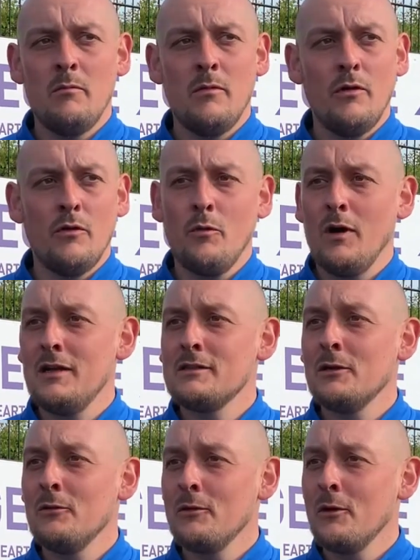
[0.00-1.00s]
Otherwise,
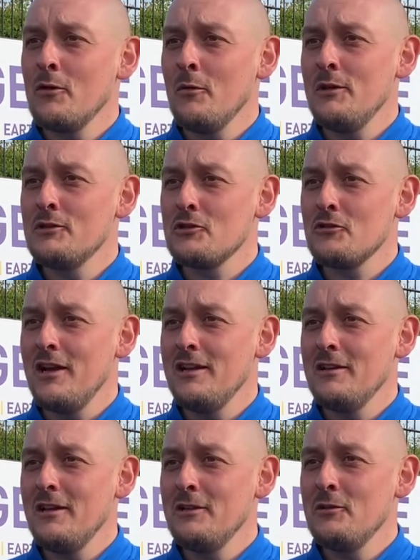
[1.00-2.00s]
they'll come into train
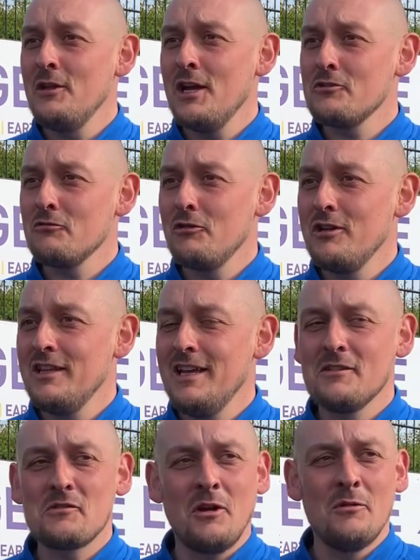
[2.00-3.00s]
and do the extra running
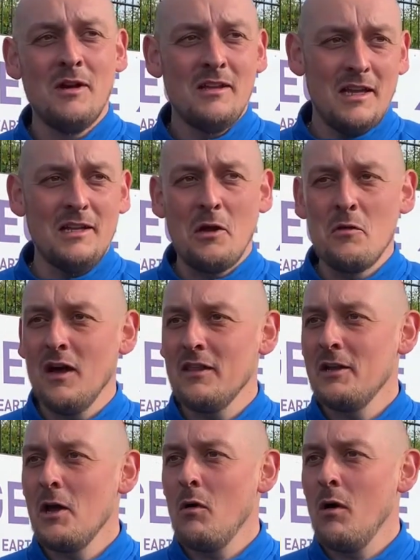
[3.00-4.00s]
there. So they know that. They
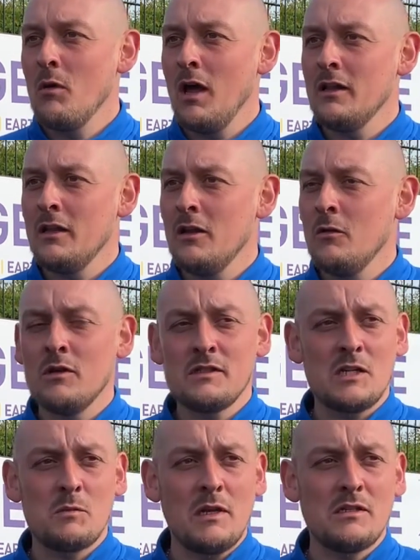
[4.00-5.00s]
know what I'm like. They know what's
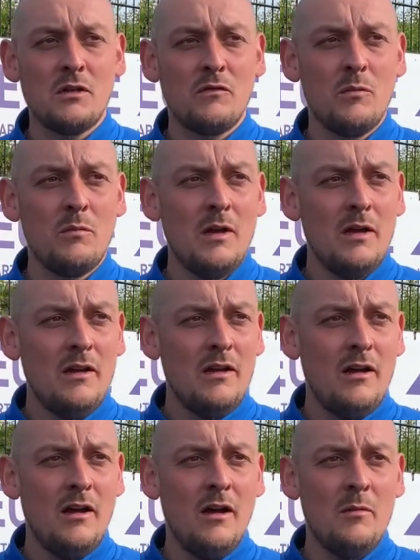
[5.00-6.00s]
expected of them.
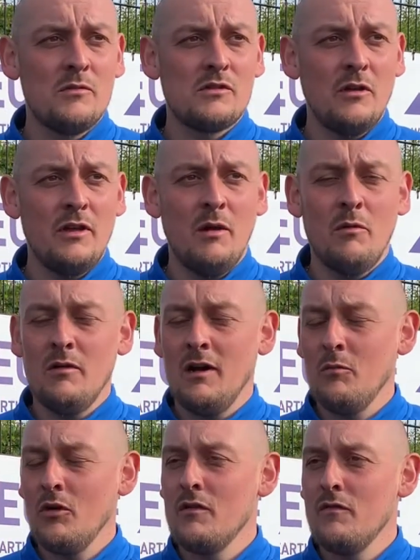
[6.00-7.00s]
So yeah,
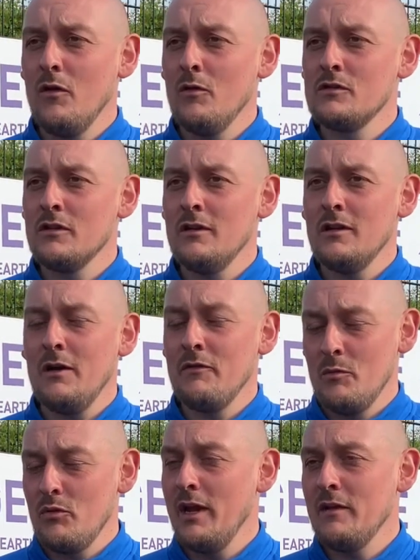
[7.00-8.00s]
I'm looking forward to having
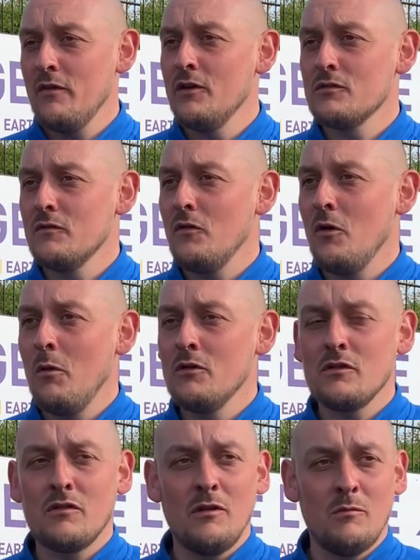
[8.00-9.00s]
a break first and foremost.
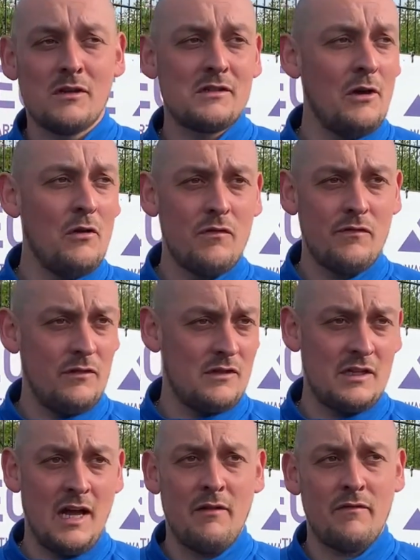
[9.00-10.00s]
I think myself, the
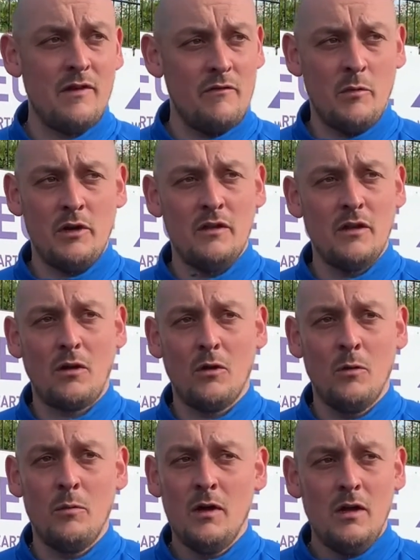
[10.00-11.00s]
staff, everybody at the
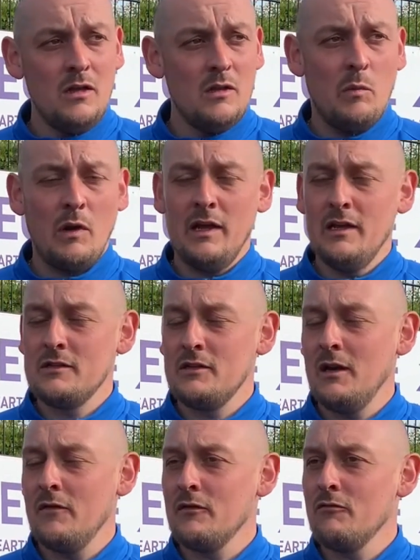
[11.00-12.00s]
club, the players, you
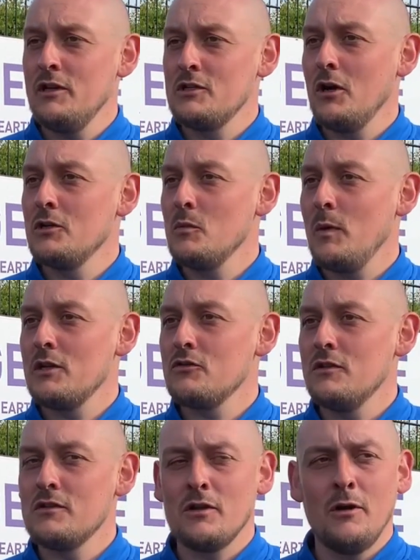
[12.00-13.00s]
have to recharge your
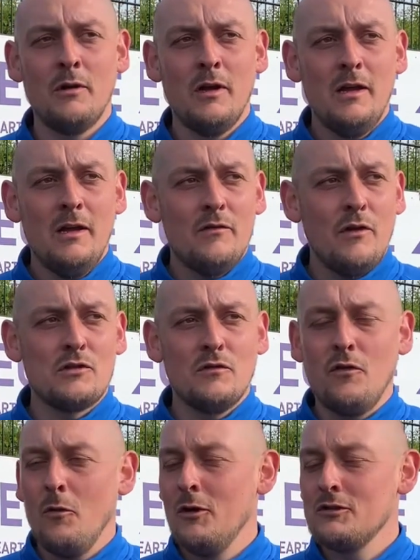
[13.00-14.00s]
batteries. So first and
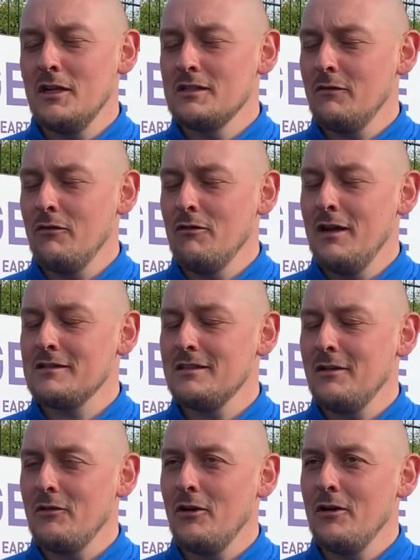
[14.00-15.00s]
foremost, let's have a rest and
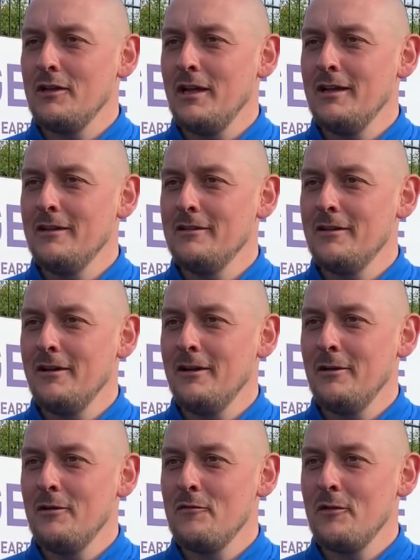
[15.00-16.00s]
have a holiday, and
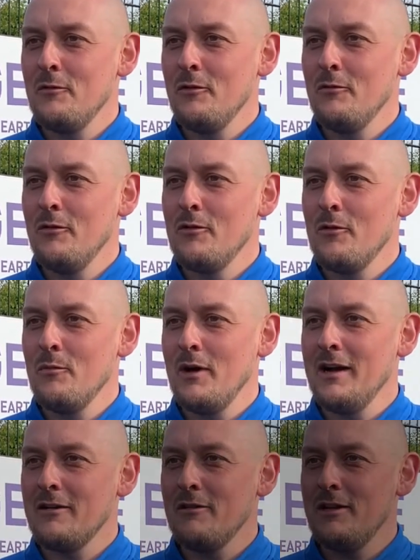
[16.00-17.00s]
hopefully we'll come
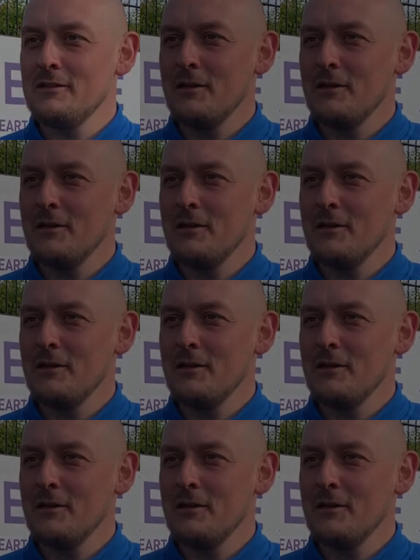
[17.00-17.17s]
back ready to